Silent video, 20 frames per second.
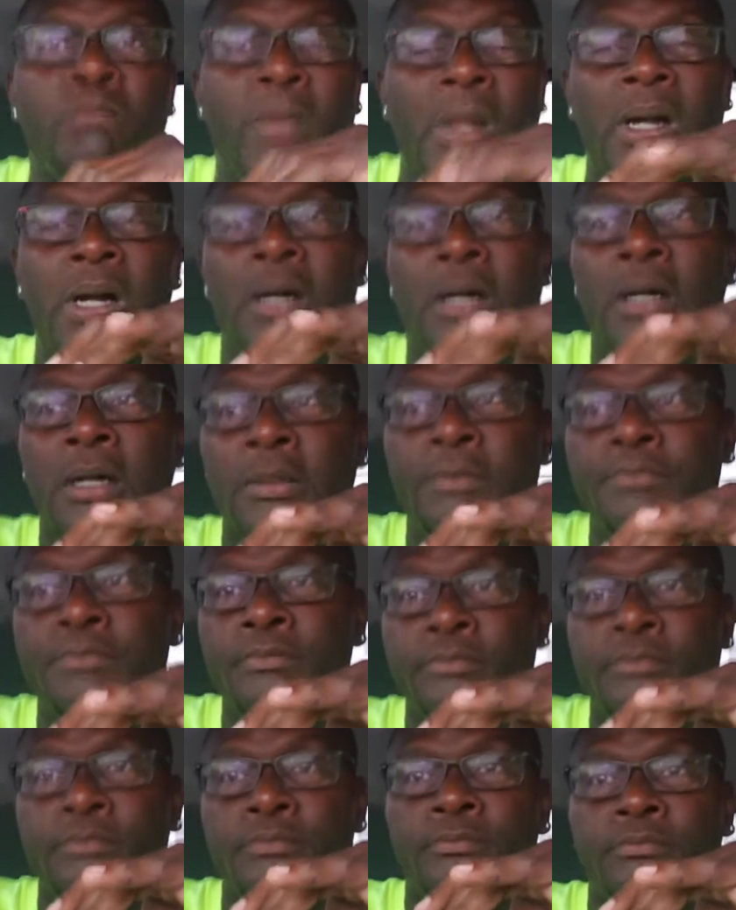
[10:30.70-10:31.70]

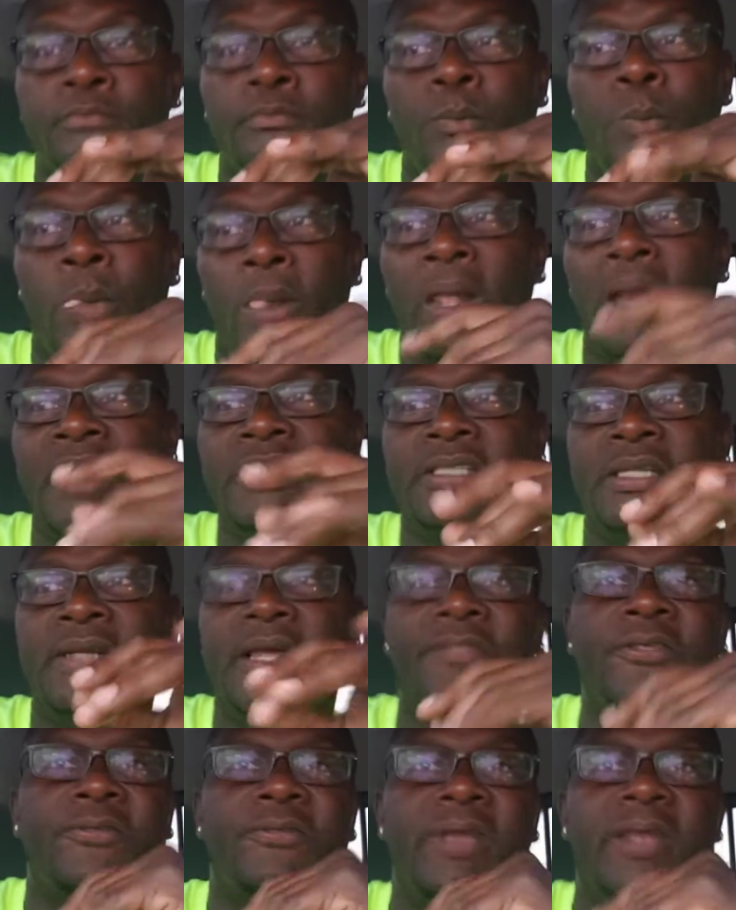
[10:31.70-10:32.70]
and that's
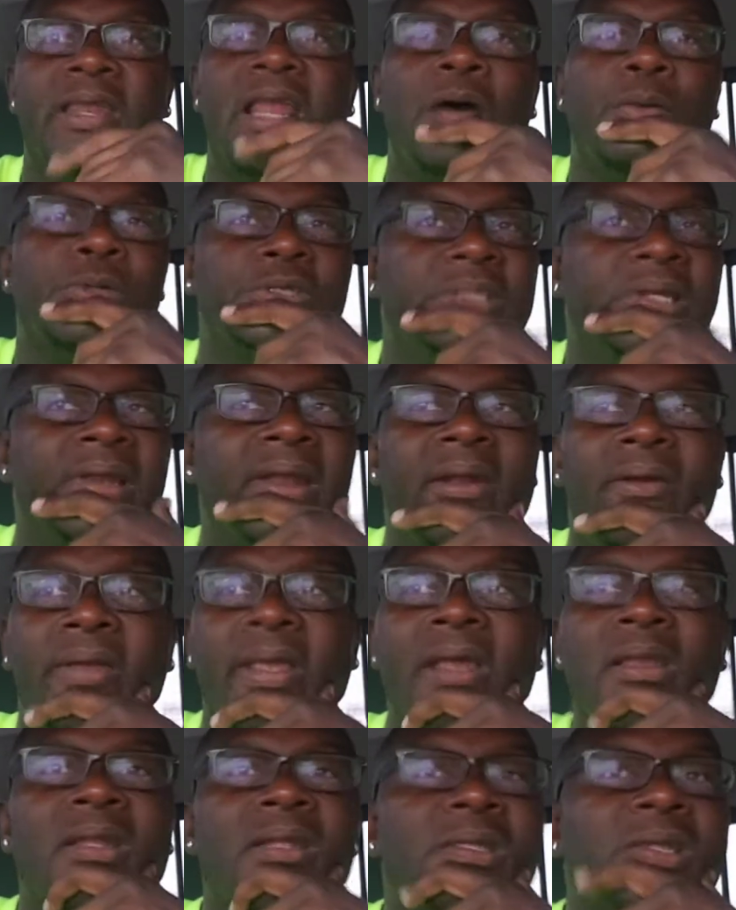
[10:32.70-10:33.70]
another thing that was in there
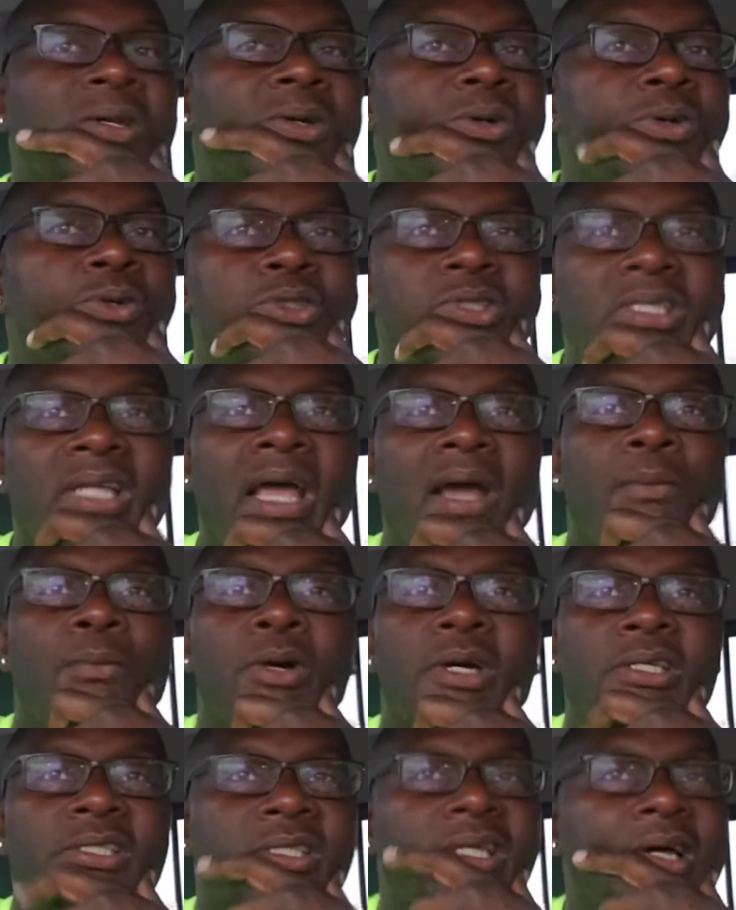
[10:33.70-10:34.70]
killing dudes. That
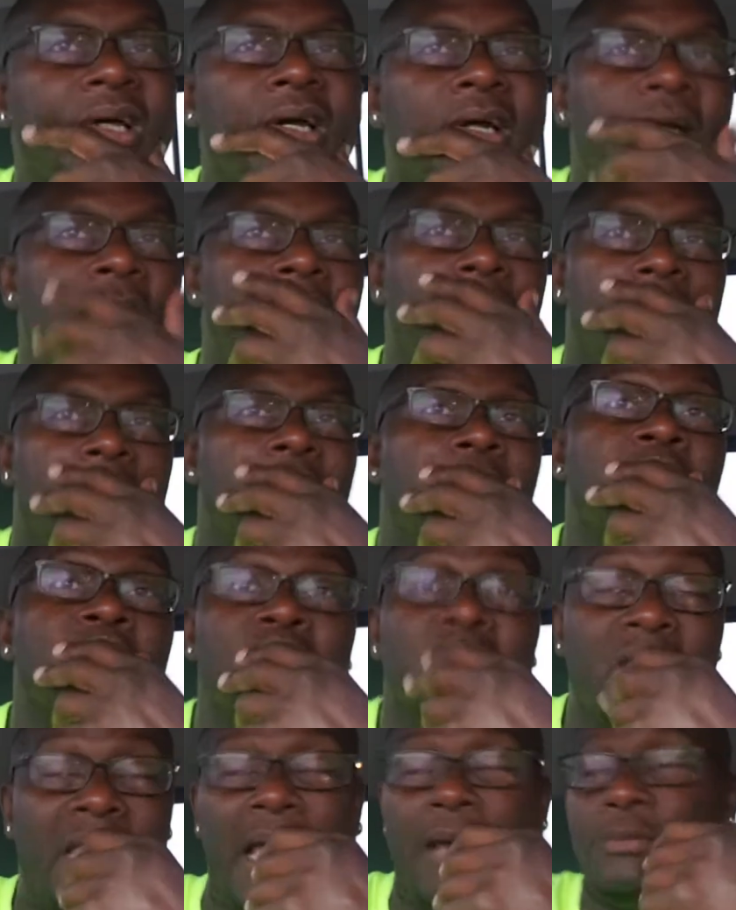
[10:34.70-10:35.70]
was
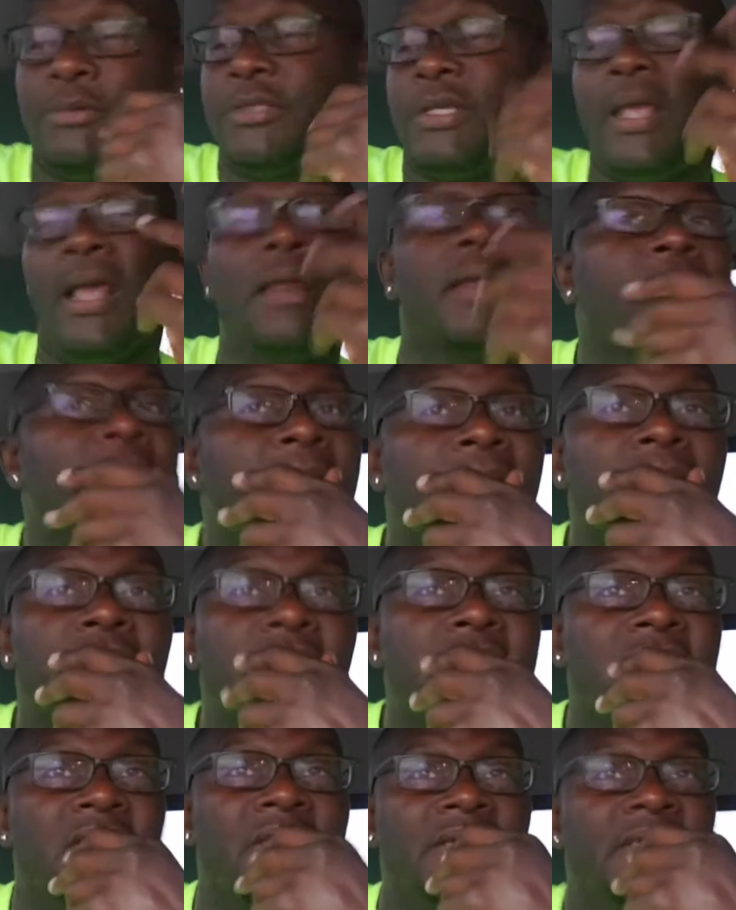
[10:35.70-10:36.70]
killing
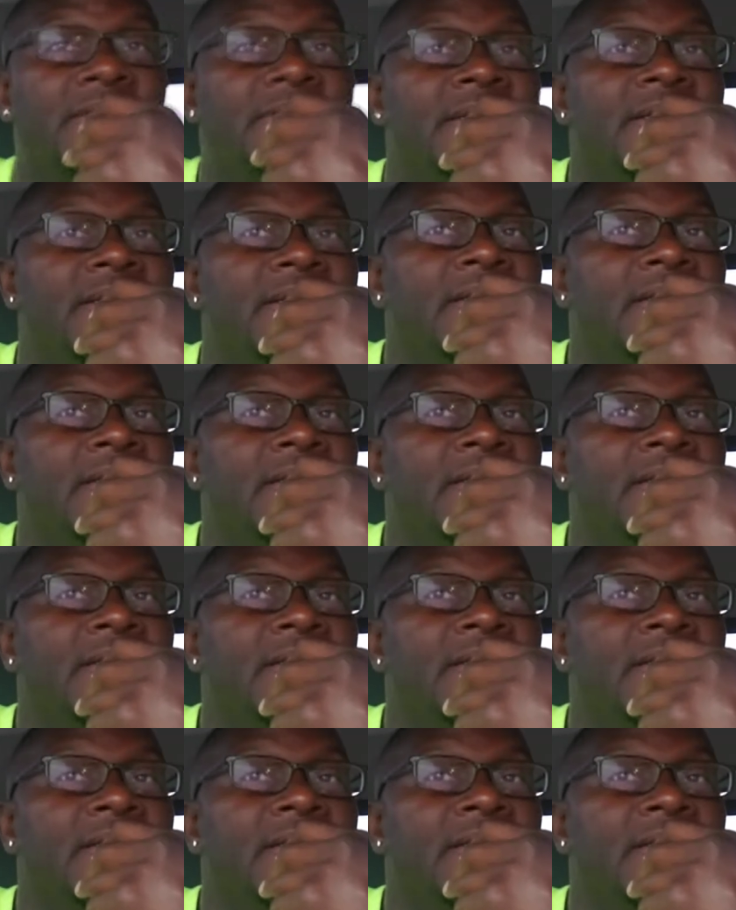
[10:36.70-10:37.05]
dudes is